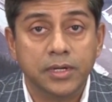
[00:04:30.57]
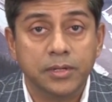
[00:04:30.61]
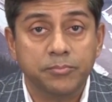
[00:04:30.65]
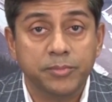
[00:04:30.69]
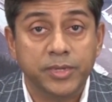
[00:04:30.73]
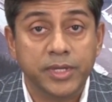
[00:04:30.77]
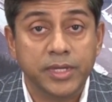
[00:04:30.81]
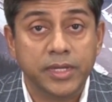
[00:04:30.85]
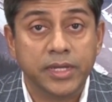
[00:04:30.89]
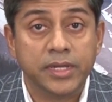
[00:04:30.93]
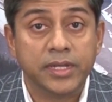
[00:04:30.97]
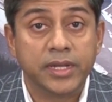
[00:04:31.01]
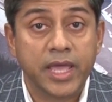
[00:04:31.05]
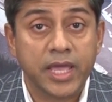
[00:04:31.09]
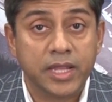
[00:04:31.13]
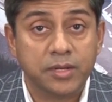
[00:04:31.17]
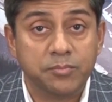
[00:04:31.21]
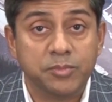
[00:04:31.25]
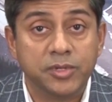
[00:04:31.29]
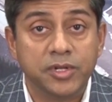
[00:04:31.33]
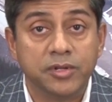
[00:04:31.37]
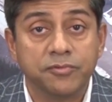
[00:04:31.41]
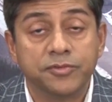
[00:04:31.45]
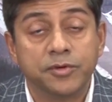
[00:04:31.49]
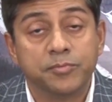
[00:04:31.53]
being an
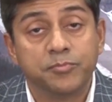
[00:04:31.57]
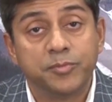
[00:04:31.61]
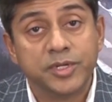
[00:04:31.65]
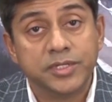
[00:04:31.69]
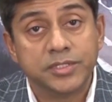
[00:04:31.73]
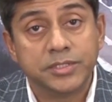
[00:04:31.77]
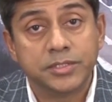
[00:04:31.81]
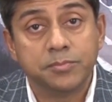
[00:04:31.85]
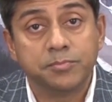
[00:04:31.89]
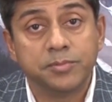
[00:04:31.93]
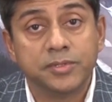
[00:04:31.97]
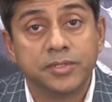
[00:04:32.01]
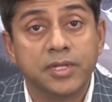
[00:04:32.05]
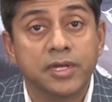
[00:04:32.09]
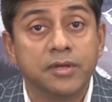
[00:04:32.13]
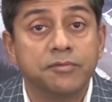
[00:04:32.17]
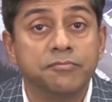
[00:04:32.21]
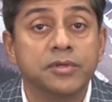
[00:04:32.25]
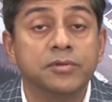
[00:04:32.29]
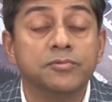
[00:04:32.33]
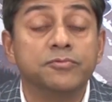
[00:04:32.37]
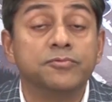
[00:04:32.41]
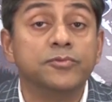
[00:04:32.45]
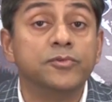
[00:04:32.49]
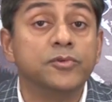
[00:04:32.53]
admin of a principal,
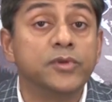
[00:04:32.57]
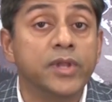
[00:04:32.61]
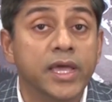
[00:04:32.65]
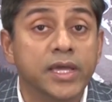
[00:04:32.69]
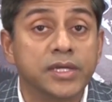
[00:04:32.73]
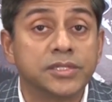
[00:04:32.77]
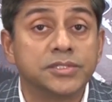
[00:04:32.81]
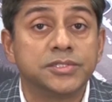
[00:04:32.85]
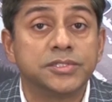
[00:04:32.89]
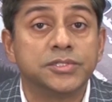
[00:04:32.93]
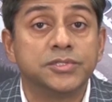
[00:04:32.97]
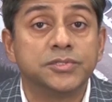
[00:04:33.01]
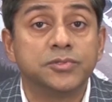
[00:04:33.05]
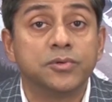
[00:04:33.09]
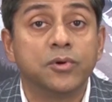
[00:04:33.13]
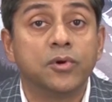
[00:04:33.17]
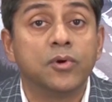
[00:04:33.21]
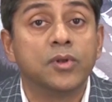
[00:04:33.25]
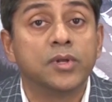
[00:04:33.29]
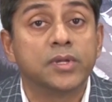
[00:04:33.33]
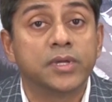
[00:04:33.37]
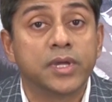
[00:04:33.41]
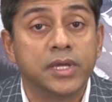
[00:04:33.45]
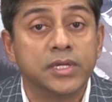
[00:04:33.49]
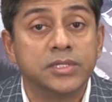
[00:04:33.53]
having full access to
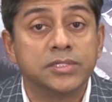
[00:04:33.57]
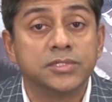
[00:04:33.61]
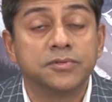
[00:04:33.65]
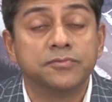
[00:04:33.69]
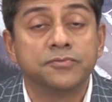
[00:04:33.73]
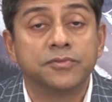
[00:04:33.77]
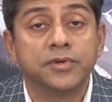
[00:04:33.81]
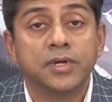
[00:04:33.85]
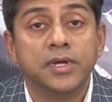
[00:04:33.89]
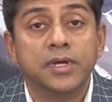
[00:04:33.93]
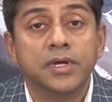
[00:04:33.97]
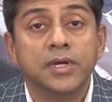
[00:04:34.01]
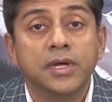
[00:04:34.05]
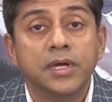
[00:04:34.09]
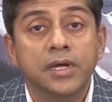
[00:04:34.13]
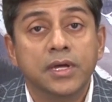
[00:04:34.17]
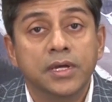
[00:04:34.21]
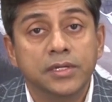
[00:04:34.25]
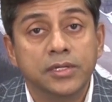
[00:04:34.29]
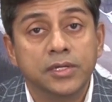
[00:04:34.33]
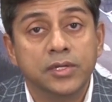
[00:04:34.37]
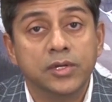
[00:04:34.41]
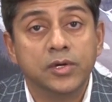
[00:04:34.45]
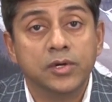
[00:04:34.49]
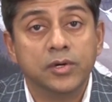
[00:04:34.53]
all kinds of
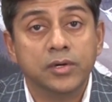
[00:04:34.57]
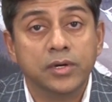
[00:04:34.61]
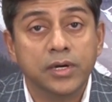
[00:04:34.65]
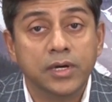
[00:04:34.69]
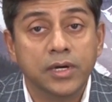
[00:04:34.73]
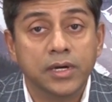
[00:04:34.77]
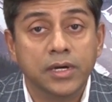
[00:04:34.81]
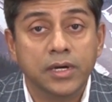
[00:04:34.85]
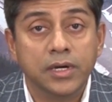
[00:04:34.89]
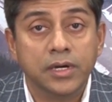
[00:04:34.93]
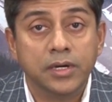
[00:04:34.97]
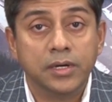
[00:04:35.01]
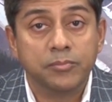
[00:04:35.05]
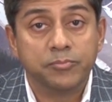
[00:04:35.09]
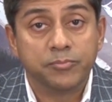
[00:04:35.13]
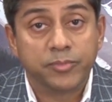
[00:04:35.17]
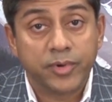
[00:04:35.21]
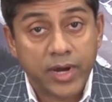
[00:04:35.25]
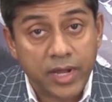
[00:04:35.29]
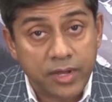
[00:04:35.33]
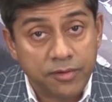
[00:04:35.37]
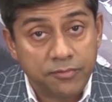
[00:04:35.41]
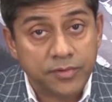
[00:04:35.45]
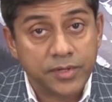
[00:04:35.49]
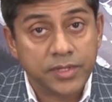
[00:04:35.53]

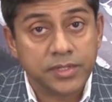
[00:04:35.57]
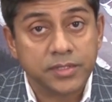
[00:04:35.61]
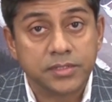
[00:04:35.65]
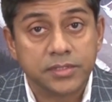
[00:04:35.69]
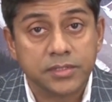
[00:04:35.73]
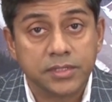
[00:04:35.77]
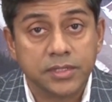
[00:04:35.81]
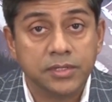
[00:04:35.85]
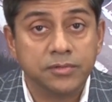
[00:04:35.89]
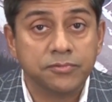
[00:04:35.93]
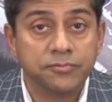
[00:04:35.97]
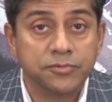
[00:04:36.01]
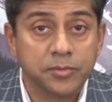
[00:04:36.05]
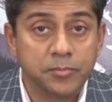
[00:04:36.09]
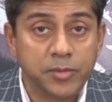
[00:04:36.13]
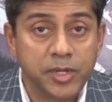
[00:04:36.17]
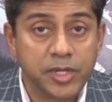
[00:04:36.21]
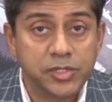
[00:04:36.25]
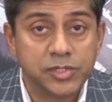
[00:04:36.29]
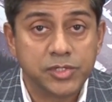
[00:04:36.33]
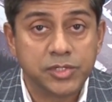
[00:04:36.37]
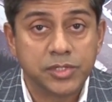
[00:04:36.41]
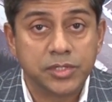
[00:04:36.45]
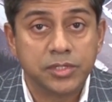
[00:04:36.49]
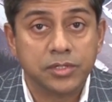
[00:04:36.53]
private
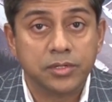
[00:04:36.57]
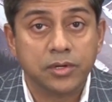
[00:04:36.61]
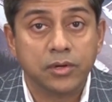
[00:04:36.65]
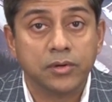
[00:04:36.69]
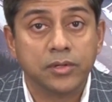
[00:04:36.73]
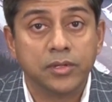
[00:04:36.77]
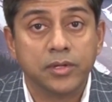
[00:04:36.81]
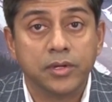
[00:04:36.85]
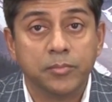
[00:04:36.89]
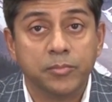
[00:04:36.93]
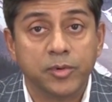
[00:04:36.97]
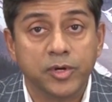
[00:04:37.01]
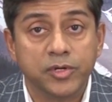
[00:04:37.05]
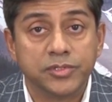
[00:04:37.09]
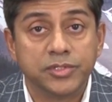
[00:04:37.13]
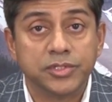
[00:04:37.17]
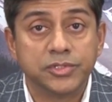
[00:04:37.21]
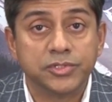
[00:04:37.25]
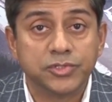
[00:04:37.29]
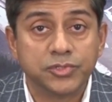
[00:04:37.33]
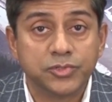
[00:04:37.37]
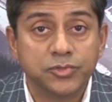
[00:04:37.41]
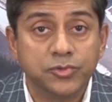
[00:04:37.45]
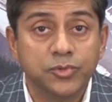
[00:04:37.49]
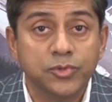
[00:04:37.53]
information about the
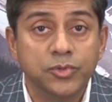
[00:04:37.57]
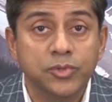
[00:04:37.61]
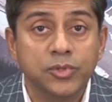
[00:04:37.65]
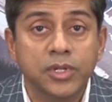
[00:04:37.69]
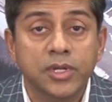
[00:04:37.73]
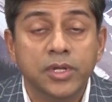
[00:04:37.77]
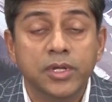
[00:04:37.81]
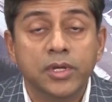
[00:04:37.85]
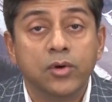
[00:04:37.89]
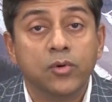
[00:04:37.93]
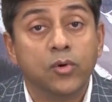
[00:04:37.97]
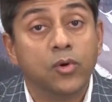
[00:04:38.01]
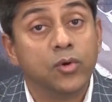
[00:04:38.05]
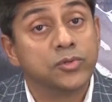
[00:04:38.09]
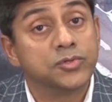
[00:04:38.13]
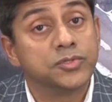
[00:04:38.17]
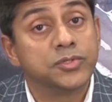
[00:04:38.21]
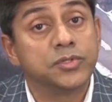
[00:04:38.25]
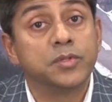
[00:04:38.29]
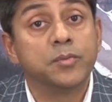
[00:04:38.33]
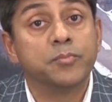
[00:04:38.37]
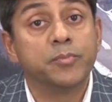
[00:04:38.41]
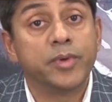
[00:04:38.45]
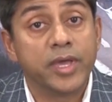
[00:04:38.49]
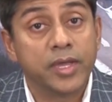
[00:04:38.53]
school,
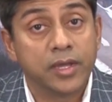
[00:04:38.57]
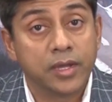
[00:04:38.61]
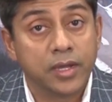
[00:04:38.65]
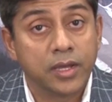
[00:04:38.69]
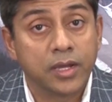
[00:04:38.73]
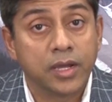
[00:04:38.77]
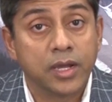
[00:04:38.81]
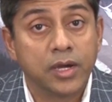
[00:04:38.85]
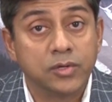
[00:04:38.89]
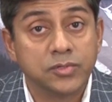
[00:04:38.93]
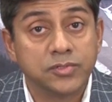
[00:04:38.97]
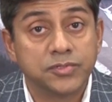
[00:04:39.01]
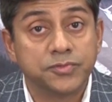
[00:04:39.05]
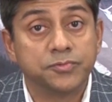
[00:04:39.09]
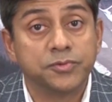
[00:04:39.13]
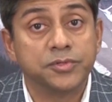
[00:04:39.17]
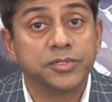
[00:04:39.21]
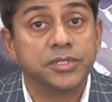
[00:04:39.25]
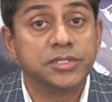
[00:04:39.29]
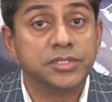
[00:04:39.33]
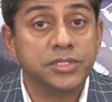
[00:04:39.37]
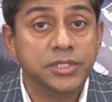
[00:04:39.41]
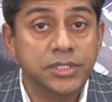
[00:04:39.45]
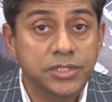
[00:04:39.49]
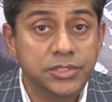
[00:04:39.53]
also the bank accounts for
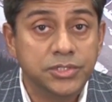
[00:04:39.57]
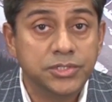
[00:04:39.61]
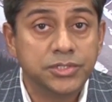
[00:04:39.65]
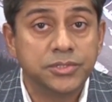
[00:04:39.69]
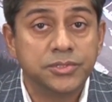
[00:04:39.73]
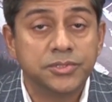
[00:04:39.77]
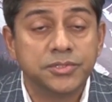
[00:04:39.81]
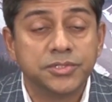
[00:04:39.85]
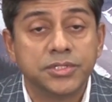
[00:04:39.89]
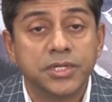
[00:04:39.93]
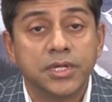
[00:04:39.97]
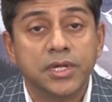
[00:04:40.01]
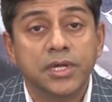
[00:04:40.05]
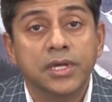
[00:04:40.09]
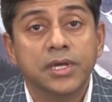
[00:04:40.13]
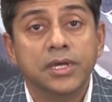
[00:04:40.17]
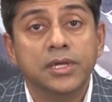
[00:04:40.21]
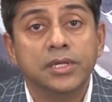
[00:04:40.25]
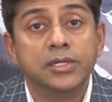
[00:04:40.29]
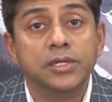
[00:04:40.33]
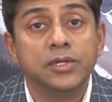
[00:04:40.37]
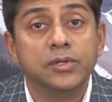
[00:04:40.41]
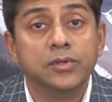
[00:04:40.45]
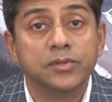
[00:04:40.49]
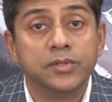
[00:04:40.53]
the teachers,
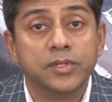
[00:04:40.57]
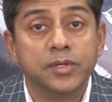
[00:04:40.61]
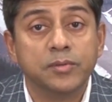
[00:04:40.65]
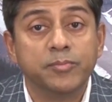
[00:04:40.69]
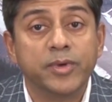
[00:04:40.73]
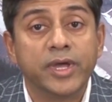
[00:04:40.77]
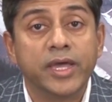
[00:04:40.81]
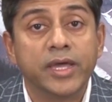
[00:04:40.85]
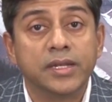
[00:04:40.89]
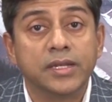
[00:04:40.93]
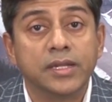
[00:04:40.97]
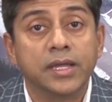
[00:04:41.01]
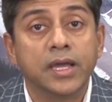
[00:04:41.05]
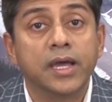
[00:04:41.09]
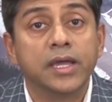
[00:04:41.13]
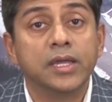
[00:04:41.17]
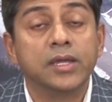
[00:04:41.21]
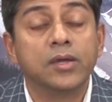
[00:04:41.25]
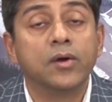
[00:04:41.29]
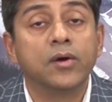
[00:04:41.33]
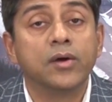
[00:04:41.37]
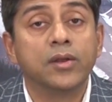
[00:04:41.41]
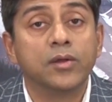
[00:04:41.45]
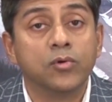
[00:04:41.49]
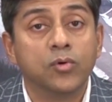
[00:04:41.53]
the bad guy
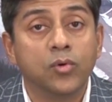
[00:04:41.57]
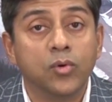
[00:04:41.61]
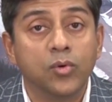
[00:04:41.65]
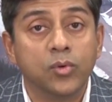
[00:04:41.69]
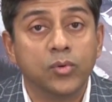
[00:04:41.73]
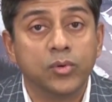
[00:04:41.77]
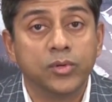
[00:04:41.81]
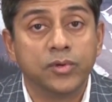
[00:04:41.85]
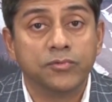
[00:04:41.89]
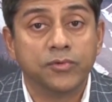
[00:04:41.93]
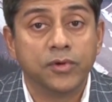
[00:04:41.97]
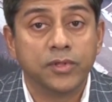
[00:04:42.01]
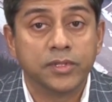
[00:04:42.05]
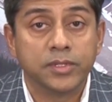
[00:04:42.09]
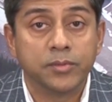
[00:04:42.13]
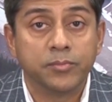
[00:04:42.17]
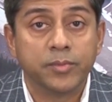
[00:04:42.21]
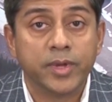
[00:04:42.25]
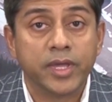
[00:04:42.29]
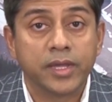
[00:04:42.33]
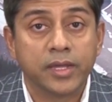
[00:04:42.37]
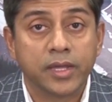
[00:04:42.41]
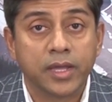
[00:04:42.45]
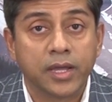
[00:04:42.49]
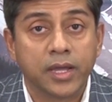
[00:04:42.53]
got a hold of all the
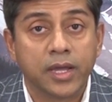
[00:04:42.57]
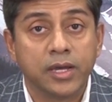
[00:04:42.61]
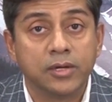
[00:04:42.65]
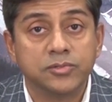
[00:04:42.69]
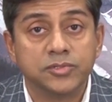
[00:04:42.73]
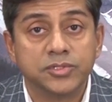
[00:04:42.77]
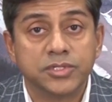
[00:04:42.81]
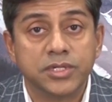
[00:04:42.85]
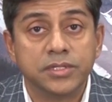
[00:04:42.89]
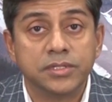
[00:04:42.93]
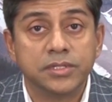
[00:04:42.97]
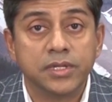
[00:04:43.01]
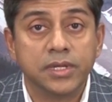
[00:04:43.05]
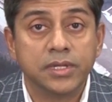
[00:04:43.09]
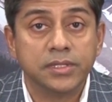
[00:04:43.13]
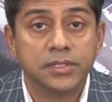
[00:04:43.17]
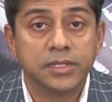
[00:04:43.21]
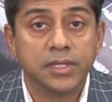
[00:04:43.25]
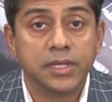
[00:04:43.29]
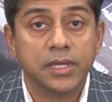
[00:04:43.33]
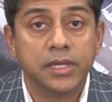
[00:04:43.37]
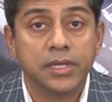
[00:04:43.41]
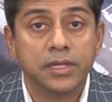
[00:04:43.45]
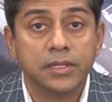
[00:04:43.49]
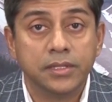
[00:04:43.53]
bank accounts, and
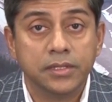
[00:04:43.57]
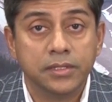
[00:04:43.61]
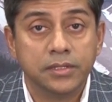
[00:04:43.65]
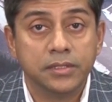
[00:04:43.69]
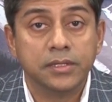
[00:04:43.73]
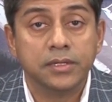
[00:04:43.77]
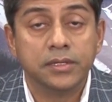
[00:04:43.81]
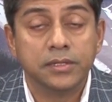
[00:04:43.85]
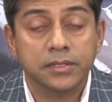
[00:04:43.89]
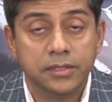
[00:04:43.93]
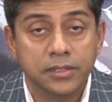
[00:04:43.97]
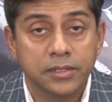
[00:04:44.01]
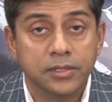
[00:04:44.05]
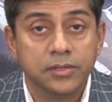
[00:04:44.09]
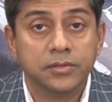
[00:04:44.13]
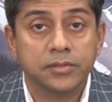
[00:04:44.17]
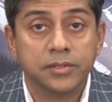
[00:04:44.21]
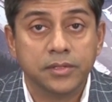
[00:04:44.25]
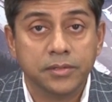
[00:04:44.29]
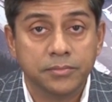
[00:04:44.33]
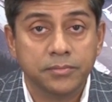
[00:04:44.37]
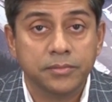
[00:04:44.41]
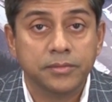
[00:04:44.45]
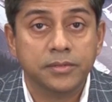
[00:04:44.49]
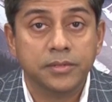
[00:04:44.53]

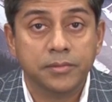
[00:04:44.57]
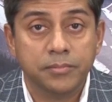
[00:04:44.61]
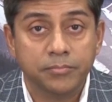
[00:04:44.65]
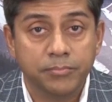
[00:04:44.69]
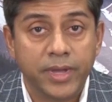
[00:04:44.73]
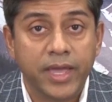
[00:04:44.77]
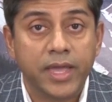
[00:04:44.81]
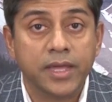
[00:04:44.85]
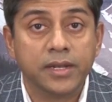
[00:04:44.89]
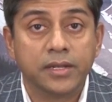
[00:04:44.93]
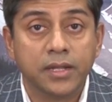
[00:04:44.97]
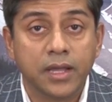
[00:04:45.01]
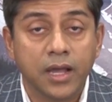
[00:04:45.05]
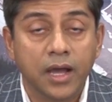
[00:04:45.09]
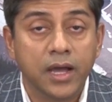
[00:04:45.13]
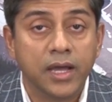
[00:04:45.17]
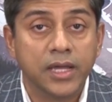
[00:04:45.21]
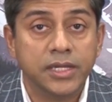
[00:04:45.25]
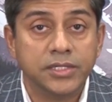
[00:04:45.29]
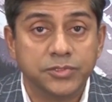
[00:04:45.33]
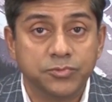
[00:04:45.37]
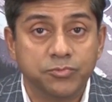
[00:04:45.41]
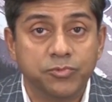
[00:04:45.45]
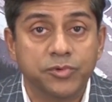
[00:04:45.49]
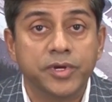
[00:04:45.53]
the bad
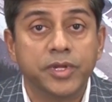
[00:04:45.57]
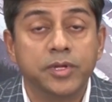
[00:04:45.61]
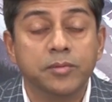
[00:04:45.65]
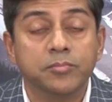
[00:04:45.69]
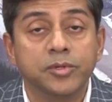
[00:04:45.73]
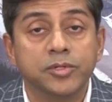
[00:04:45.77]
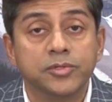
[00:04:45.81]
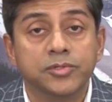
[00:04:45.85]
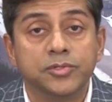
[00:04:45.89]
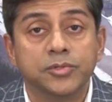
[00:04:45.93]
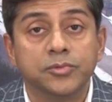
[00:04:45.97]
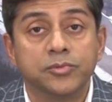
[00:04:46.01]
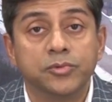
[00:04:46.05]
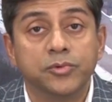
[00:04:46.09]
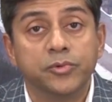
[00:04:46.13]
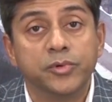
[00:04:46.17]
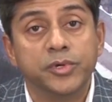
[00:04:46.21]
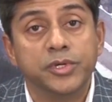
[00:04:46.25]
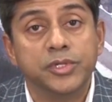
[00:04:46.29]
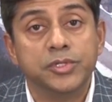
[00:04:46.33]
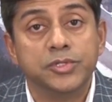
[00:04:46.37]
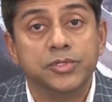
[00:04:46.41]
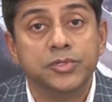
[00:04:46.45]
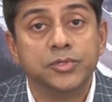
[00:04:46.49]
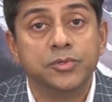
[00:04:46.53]
guys were able to go
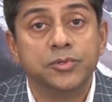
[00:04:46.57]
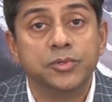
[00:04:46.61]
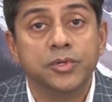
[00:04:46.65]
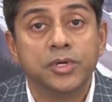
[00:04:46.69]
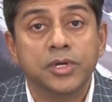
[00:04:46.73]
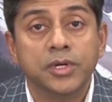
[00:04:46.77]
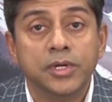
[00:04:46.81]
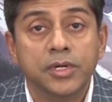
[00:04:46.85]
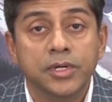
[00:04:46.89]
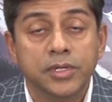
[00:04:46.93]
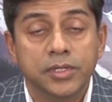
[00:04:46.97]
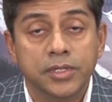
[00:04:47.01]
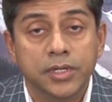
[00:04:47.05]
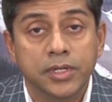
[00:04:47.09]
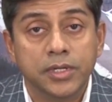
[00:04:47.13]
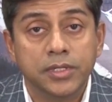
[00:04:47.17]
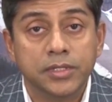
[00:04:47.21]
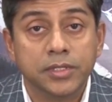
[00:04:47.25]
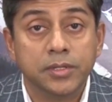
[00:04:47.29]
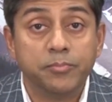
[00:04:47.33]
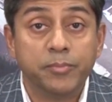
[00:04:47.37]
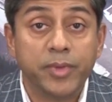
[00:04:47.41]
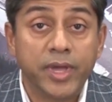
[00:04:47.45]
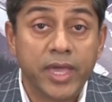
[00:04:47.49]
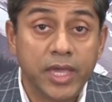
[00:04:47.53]
into
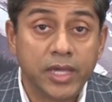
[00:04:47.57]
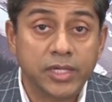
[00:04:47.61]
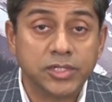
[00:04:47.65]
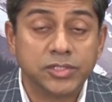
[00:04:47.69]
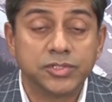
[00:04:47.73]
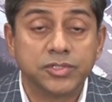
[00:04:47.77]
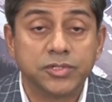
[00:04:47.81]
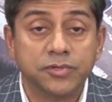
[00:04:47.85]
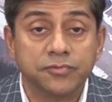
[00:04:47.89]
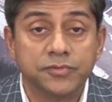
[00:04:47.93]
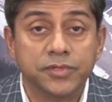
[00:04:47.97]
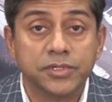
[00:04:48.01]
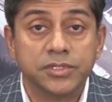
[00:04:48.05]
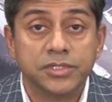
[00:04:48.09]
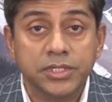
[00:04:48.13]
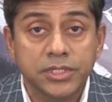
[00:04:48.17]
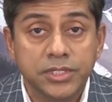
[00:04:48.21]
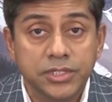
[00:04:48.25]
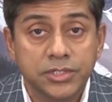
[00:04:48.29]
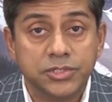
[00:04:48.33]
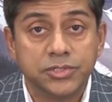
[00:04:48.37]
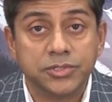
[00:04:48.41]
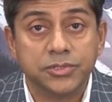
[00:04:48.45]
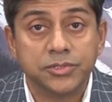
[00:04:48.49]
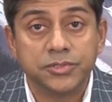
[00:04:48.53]
the banks of the
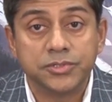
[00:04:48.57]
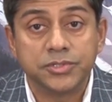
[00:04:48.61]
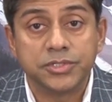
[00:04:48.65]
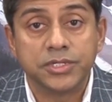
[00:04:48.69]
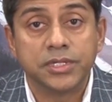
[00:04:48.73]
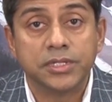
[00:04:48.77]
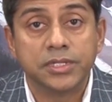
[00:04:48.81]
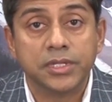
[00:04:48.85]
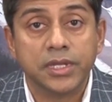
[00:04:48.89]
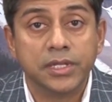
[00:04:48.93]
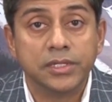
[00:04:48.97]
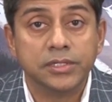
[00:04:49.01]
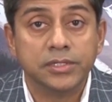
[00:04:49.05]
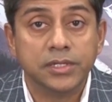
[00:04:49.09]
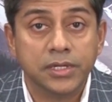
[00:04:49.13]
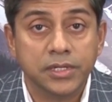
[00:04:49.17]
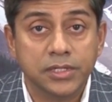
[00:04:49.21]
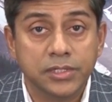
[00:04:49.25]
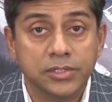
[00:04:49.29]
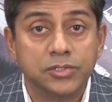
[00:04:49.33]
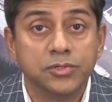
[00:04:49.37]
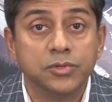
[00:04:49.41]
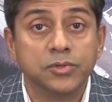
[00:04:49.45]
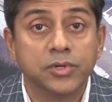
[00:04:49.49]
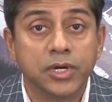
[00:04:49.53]
teachers
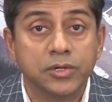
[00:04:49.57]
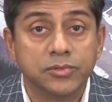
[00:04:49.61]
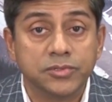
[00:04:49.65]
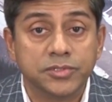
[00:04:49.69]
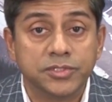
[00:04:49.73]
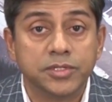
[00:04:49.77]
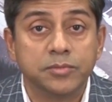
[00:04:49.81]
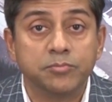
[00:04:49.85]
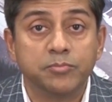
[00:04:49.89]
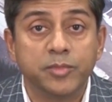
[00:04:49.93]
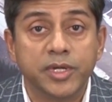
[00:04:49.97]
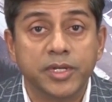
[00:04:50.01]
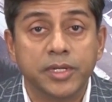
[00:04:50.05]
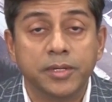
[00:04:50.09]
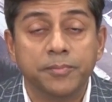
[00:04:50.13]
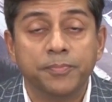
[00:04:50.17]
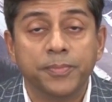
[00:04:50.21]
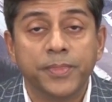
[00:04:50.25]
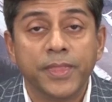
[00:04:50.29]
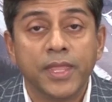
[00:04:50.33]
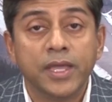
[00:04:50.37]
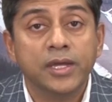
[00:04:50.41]
and took out some money.